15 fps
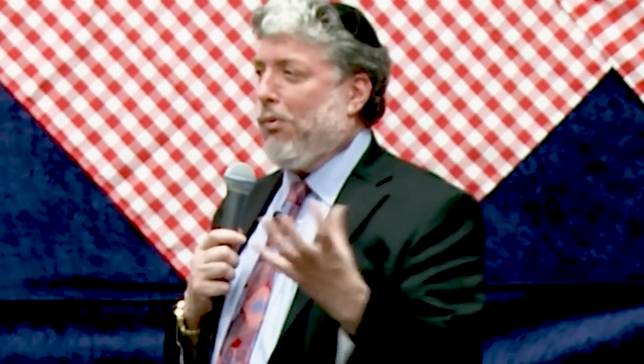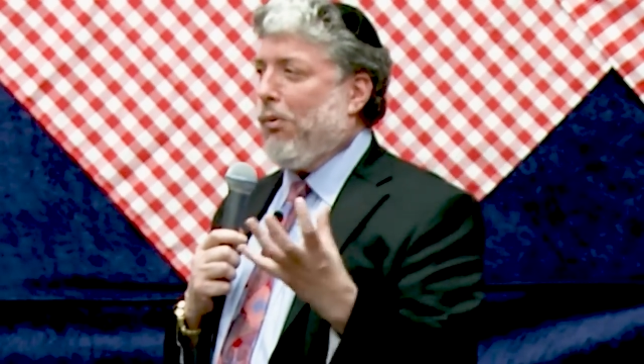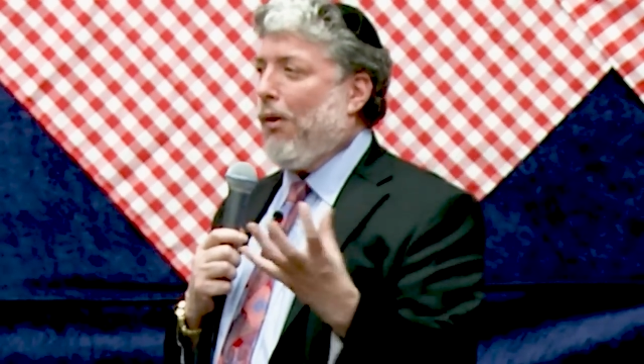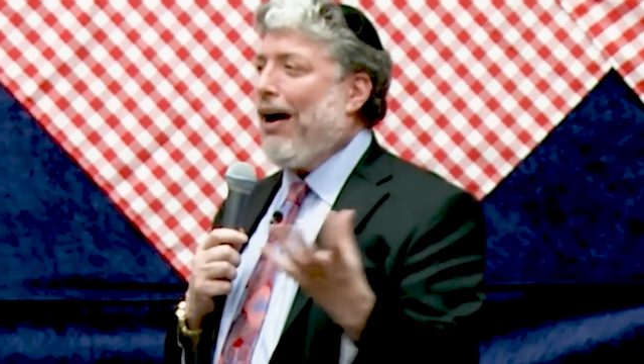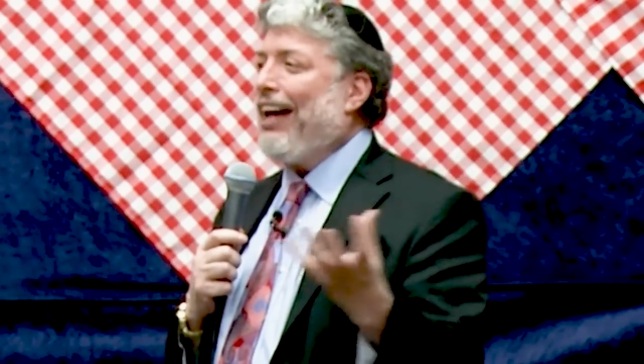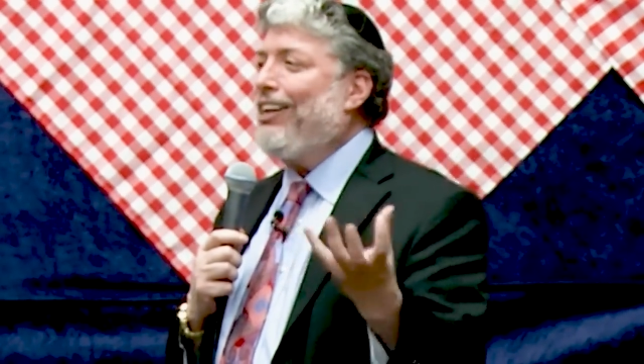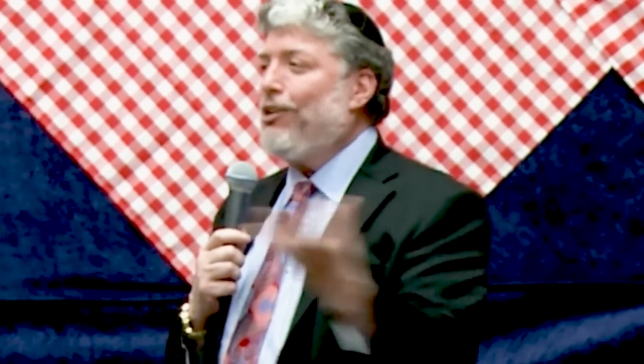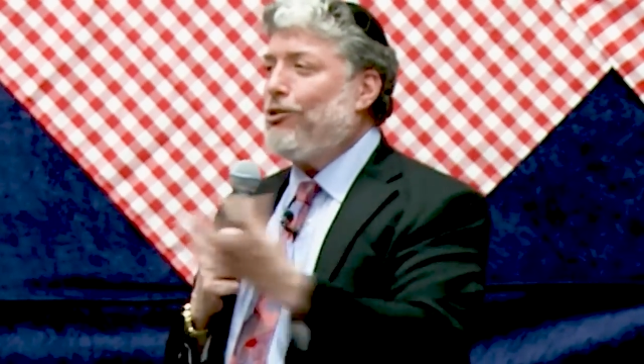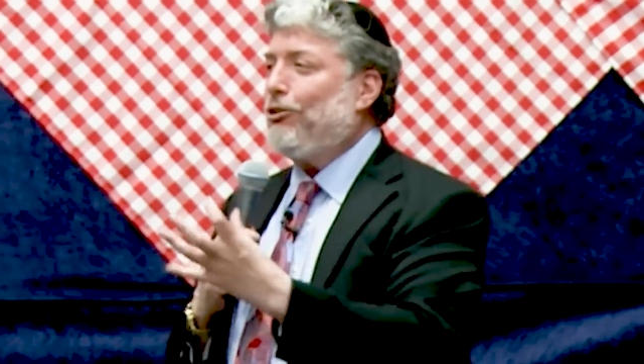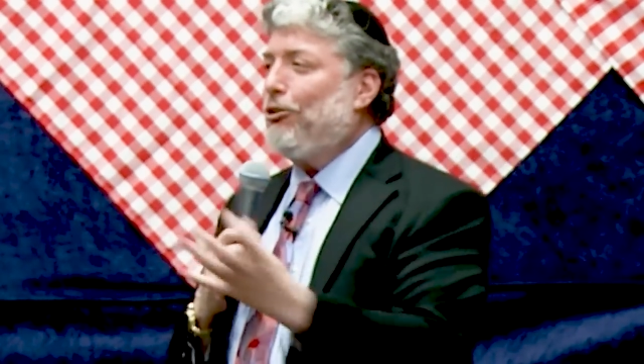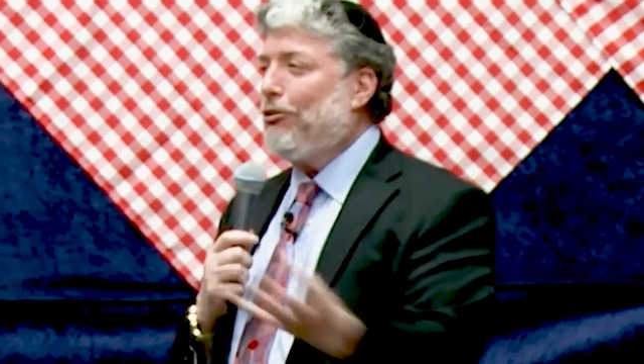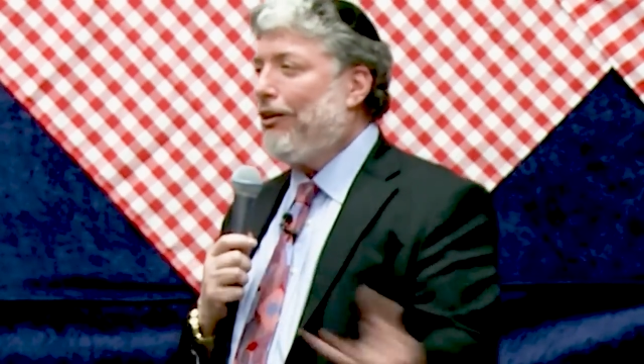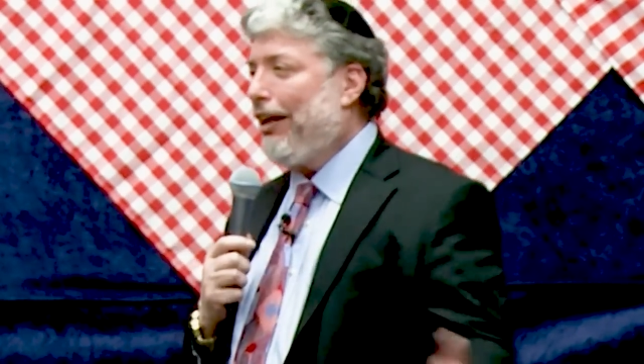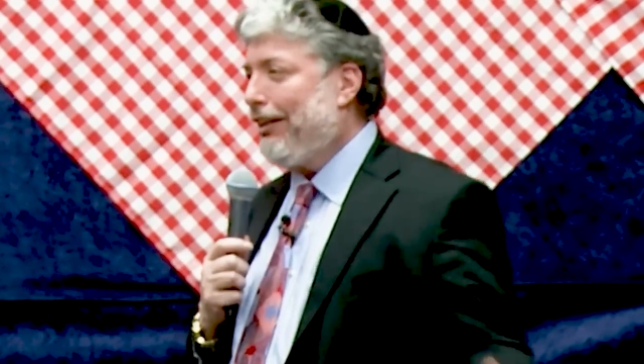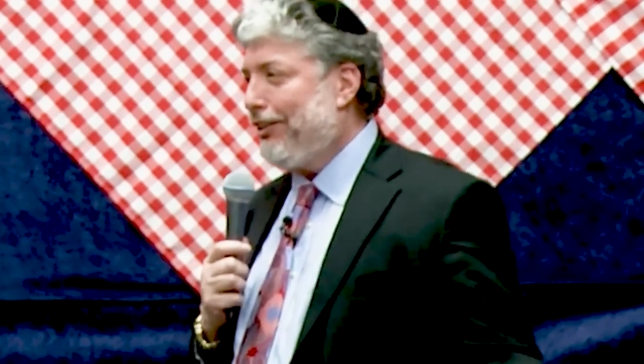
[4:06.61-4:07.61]
why don't
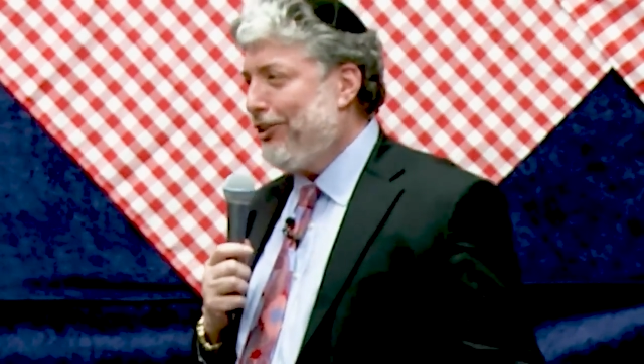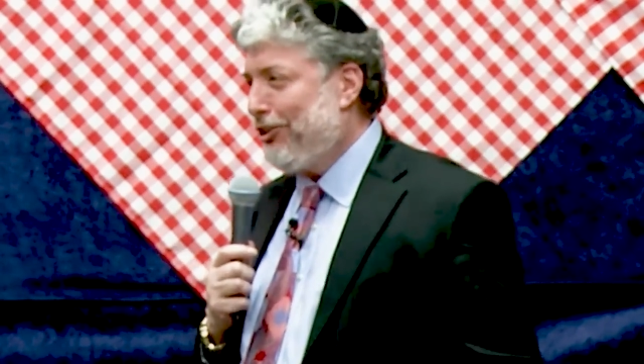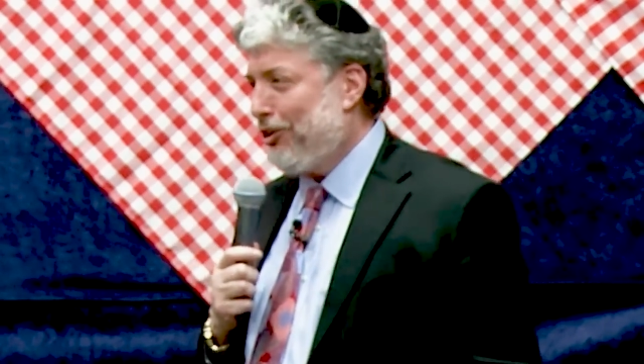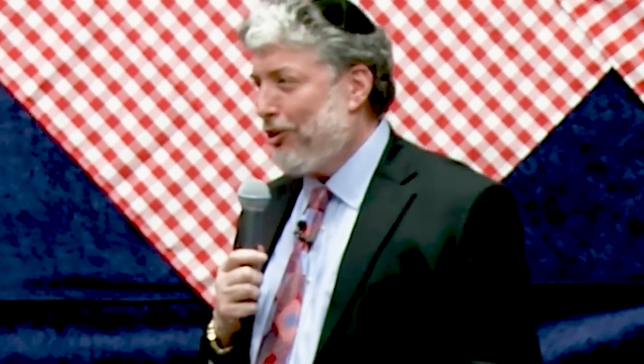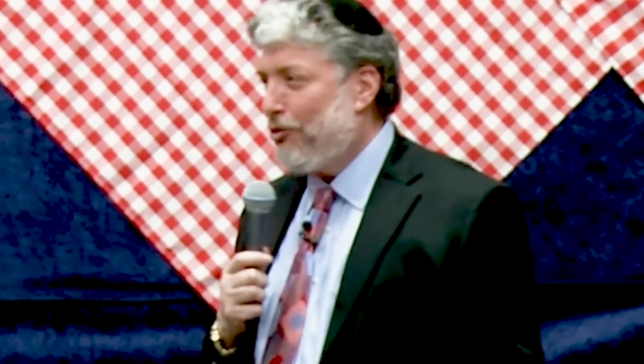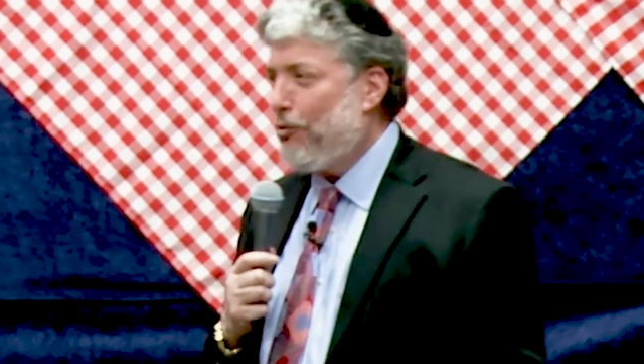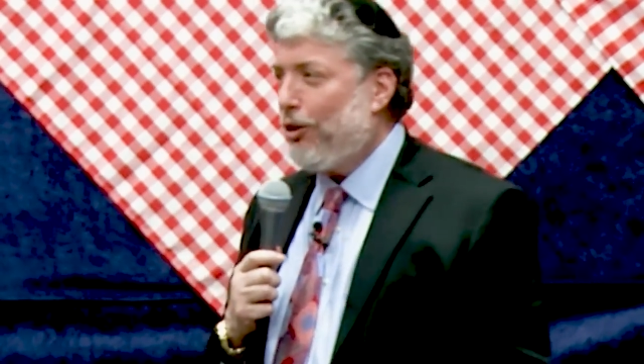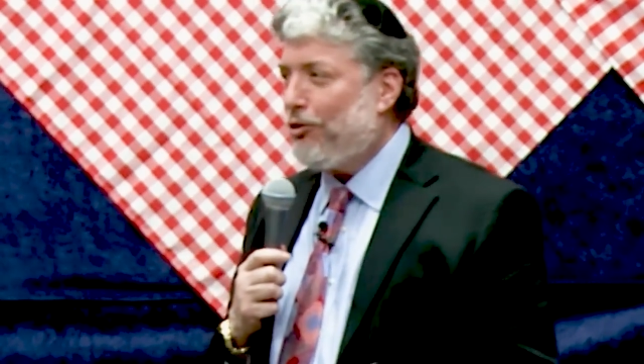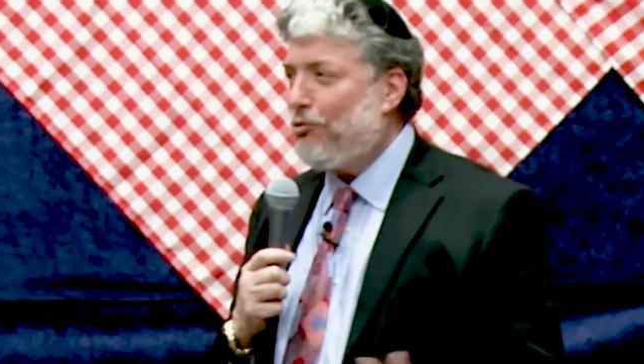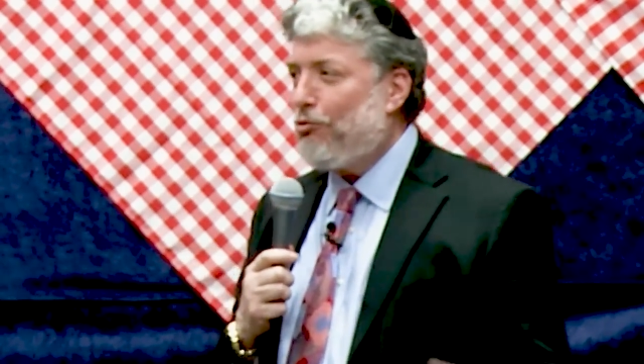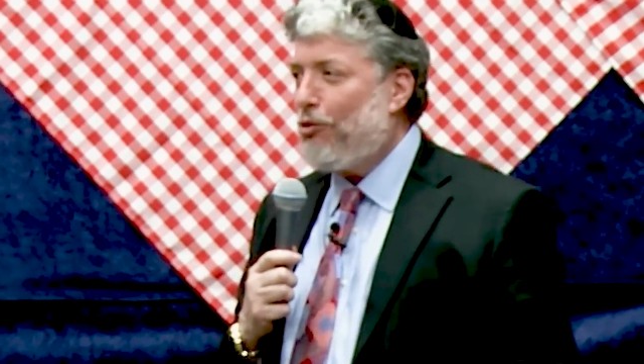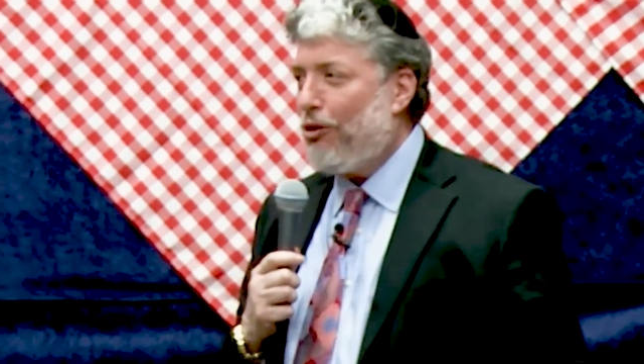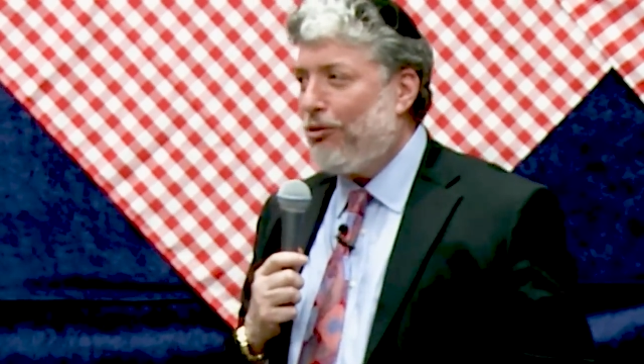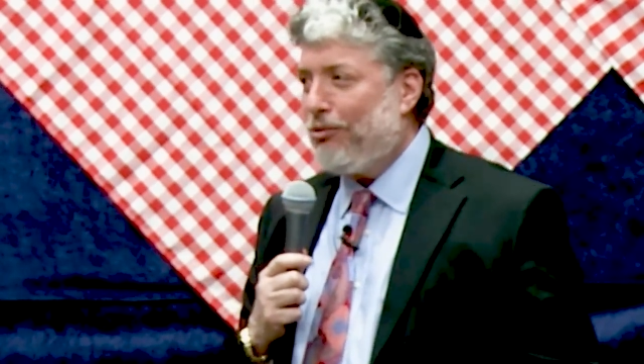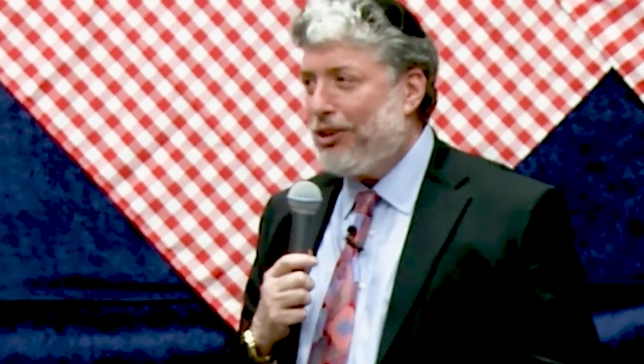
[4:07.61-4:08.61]
you like the Jews? What's
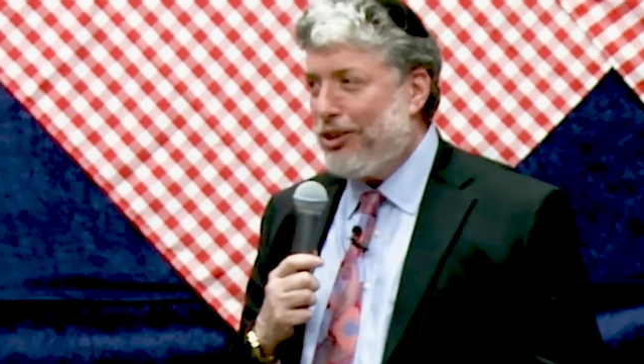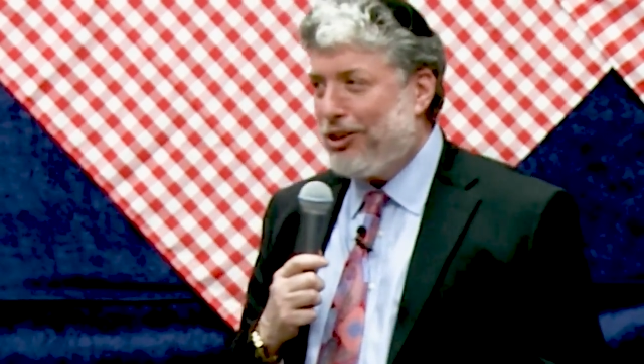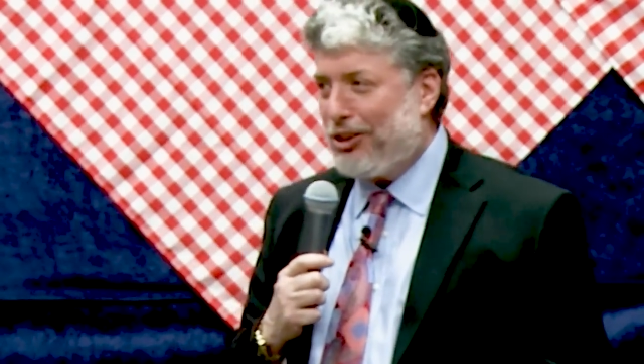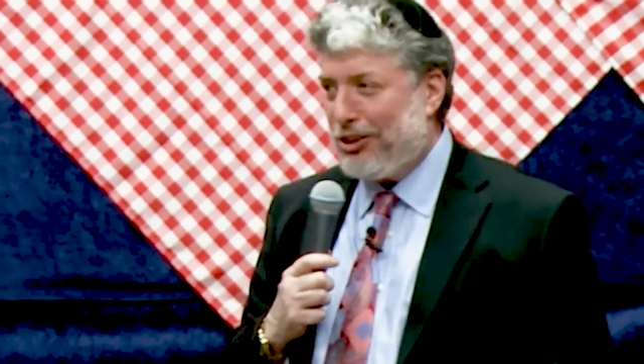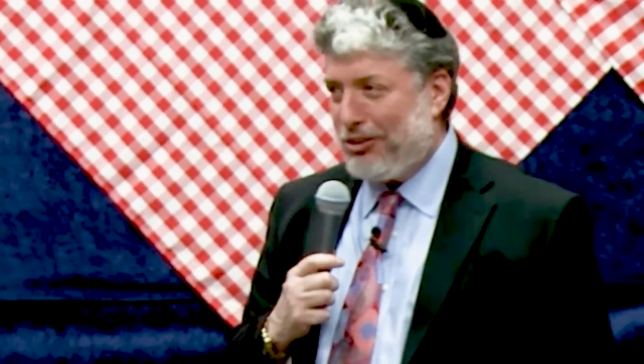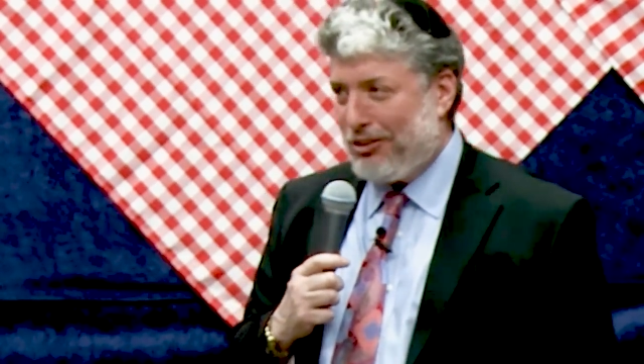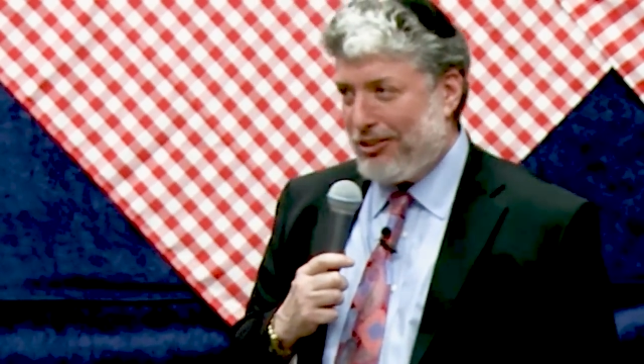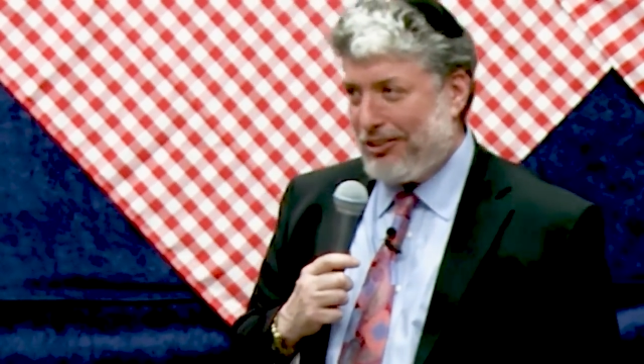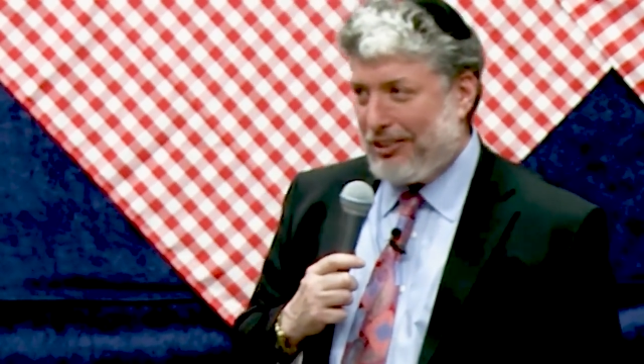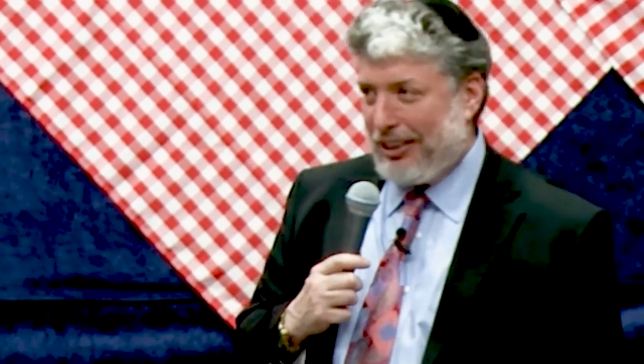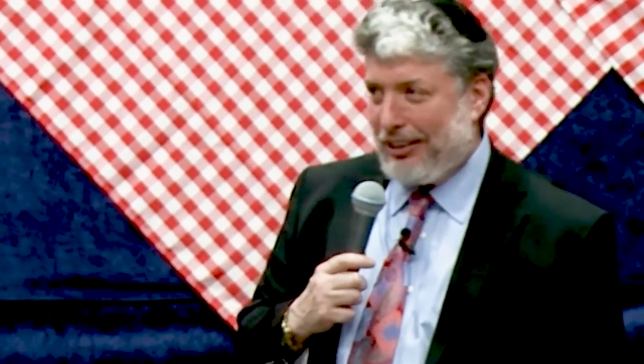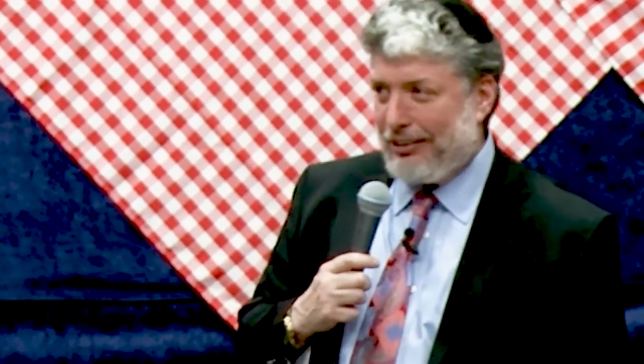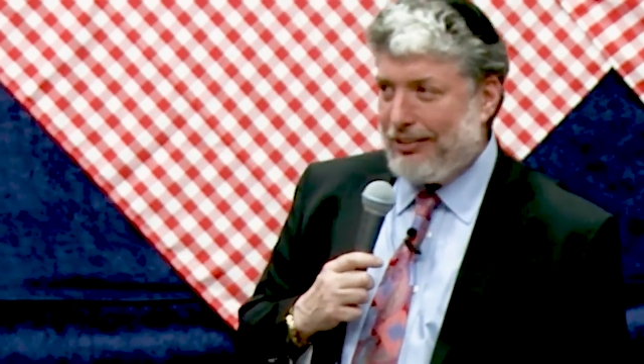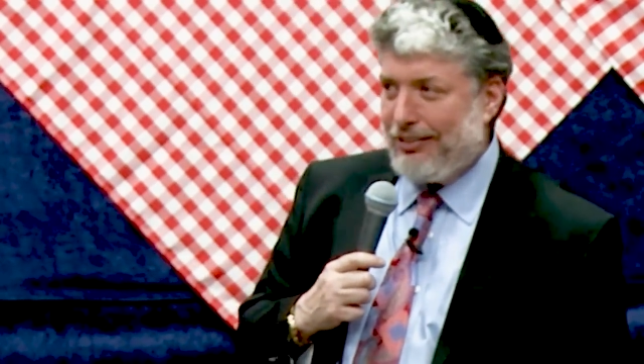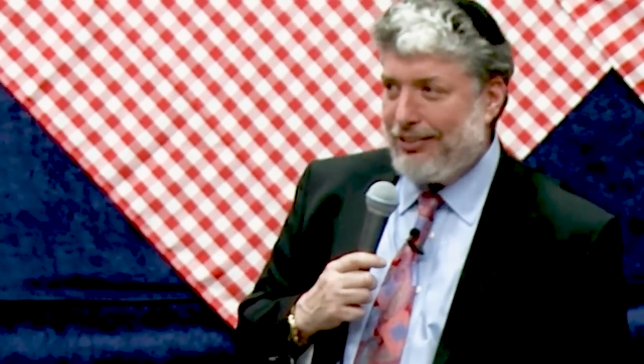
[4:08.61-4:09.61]
wrong with the Jews,
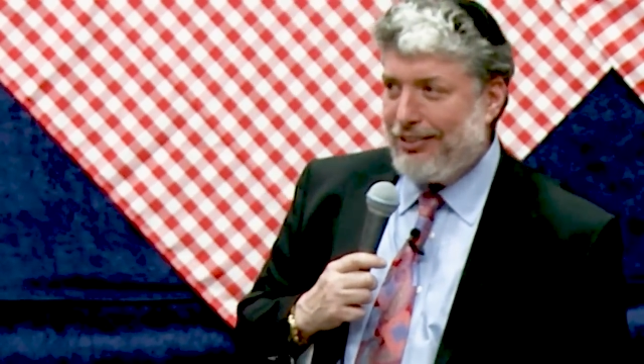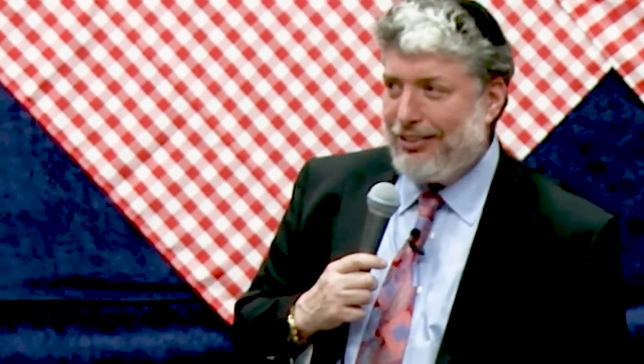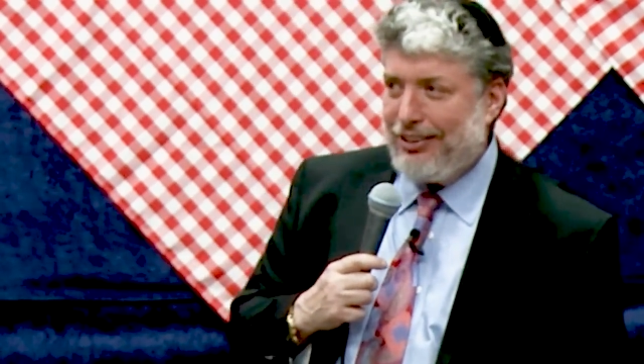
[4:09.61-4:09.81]
okay?